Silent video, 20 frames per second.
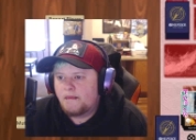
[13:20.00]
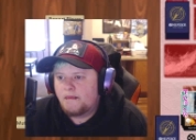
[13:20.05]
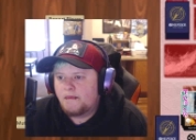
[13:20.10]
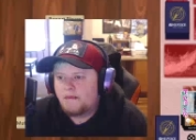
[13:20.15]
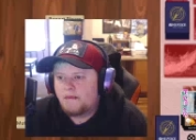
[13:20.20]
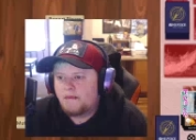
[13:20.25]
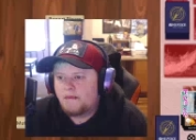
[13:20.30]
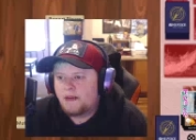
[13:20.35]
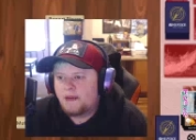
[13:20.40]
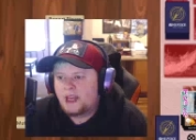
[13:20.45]

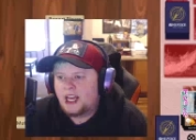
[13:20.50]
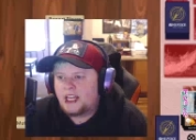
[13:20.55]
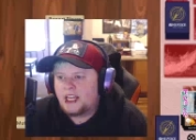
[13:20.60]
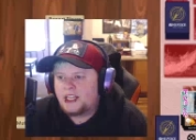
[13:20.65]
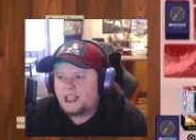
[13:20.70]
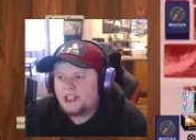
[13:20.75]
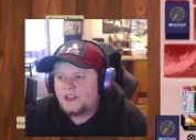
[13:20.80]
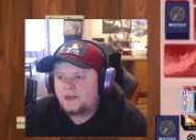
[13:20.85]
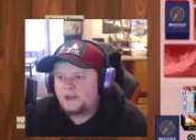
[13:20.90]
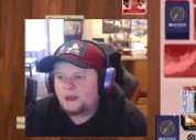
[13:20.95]
Maybe I
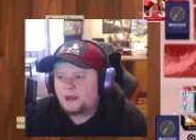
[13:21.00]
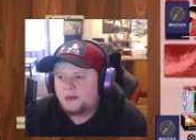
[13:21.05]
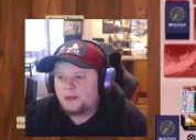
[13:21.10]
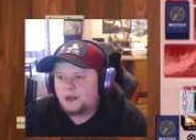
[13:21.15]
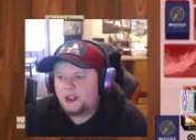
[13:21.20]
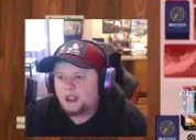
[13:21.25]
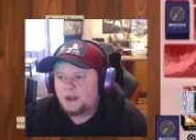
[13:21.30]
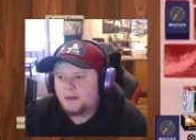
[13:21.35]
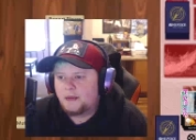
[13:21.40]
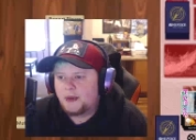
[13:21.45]
need to be
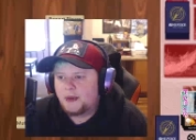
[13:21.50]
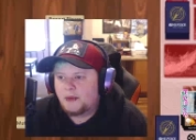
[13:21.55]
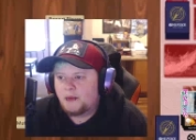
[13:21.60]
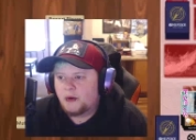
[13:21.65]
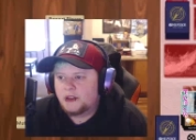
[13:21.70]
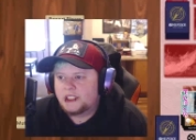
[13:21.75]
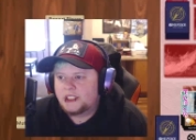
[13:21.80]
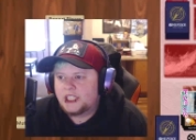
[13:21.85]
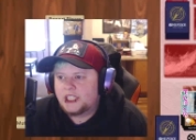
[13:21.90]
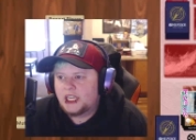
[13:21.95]
building up my
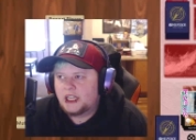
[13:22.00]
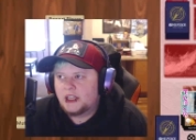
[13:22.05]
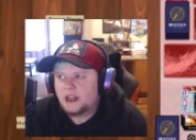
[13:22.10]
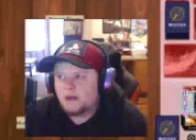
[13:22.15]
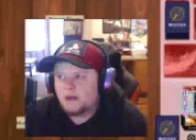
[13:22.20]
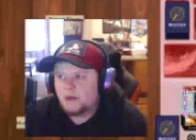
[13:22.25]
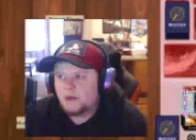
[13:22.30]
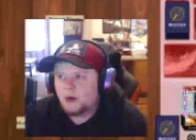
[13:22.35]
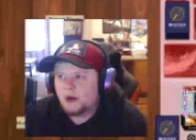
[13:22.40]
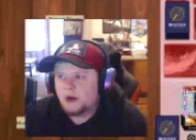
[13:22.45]
board state a
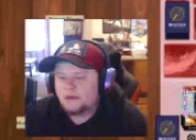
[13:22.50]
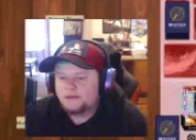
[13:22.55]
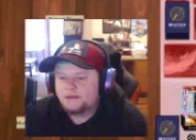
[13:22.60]
little more.